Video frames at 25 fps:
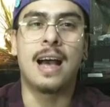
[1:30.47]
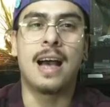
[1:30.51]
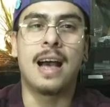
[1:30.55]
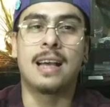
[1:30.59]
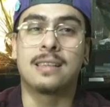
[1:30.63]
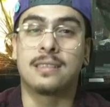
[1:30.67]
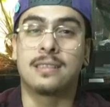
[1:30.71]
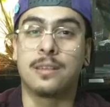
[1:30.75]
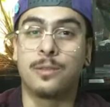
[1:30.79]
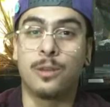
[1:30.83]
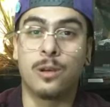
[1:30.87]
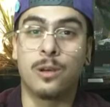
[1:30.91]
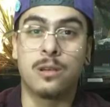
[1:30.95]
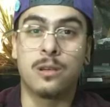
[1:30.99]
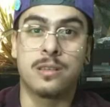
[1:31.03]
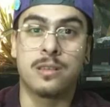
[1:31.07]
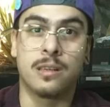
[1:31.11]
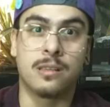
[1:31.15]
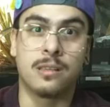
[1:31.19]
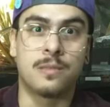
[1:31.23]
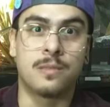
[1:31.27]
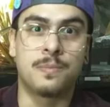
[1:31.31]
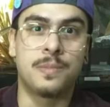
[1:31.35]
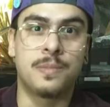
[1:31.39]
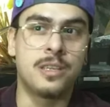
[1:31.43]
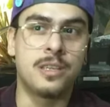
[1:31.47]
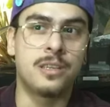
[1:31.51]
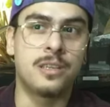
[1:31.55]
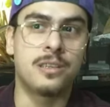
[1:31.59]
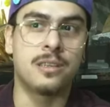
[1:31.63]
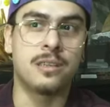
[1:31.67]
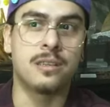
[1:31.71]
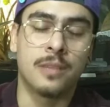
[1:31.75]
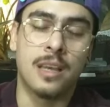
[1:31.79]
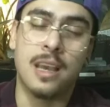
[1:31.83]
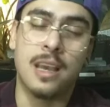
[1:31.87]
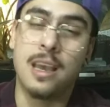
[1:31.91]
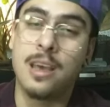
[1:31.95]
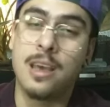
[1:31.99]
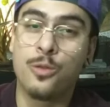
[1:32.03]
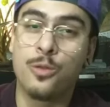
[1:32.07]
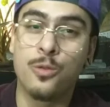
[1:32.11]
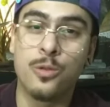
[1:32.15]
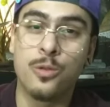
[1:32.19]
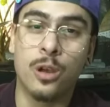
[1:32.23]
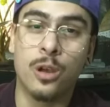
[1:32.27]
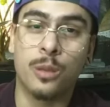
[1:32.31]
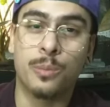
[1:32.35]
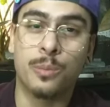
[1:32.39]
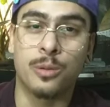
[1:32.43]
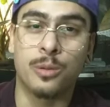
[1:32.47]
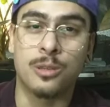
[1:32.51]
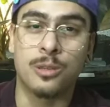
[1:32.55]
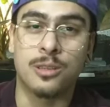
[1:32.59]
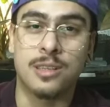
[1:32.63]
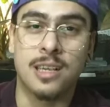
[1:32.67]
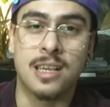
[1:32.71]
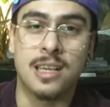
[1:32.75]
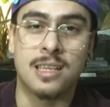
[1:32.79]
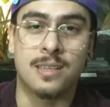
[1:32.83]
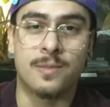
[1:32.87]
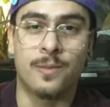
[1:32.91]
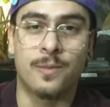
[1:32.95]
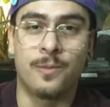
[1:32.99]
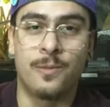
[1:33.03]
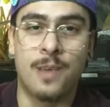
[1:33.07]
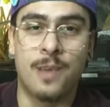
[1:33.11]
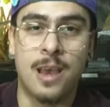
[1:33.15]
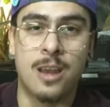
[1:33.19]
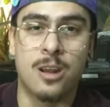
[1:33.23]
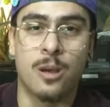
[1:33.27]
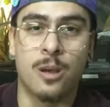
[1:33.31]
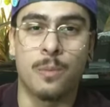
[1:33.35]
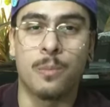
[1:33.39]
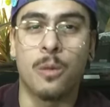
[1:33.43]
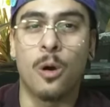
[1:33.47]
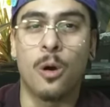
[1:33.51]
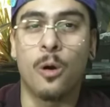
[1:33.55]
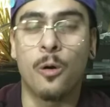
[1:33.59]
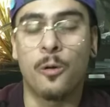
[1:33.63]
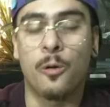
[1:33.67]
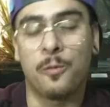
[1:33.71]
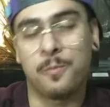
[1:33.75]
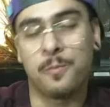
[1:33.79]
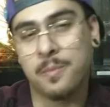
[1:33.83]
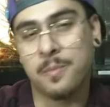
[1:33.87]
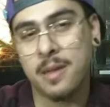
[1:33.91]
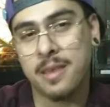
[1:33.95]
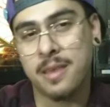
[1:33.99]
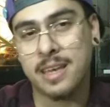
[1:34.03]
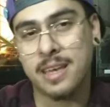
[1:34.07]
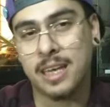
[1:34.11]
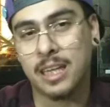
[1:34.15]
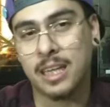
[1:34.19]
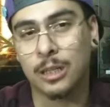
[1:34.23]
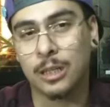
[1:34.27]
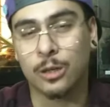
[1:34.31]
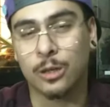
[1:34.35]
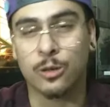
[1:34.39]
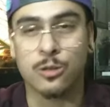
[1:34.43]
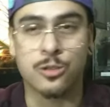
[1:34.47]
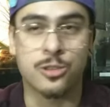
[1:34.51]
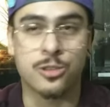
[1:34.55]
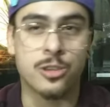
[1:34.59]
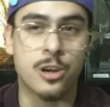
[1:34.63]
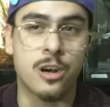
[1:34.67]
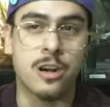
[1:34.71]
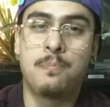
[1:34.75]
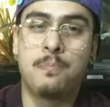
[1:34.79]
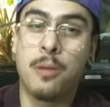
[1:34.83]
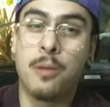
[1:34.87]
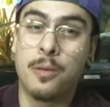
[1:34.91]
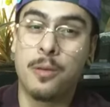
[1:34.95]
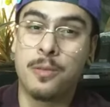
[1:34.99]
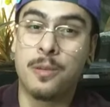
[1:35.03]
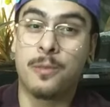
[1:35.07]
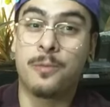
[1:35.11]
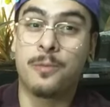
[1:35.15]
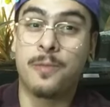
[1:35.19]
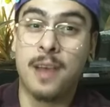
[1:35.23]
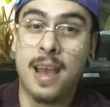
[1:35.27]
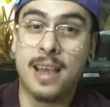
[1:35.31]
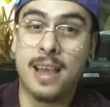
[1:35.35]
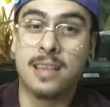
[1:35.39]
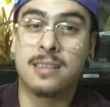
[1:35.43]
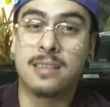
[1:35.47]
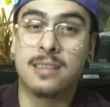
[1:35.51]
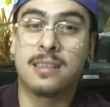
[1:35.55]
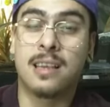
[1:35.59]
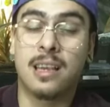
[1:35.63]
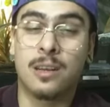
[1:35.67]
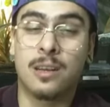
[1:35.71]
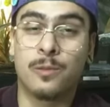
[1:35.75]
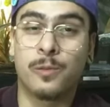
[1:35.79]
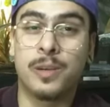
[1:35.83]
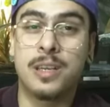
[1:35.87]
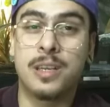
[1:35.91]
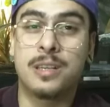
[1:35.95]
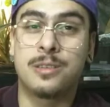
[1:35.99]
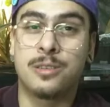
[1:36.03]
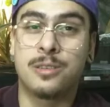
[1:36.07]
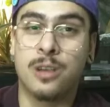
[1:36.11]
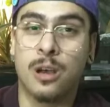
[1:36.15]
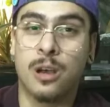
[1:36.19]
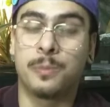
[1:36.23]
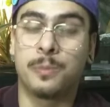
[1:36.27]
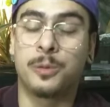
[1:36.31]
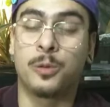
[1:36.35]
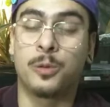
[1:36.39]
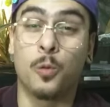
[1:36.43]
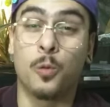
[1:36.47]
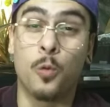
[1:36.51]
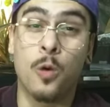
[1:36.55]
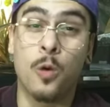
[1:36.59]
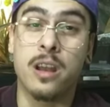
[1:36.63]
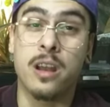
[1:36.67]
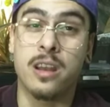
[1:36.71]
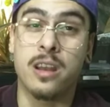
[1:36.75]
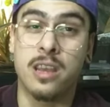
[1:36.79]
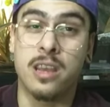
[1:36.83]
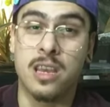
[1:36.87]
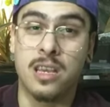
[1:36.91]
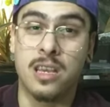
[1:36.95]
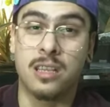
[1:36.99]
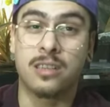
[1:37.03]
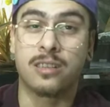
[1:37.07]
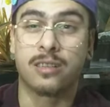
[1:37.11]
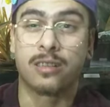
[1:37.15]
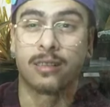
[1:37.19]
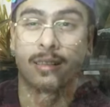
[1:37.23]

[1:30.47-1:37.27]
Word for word: as a docile species and do not possess venom of medical concern, but their fangs can reach up to 1 inch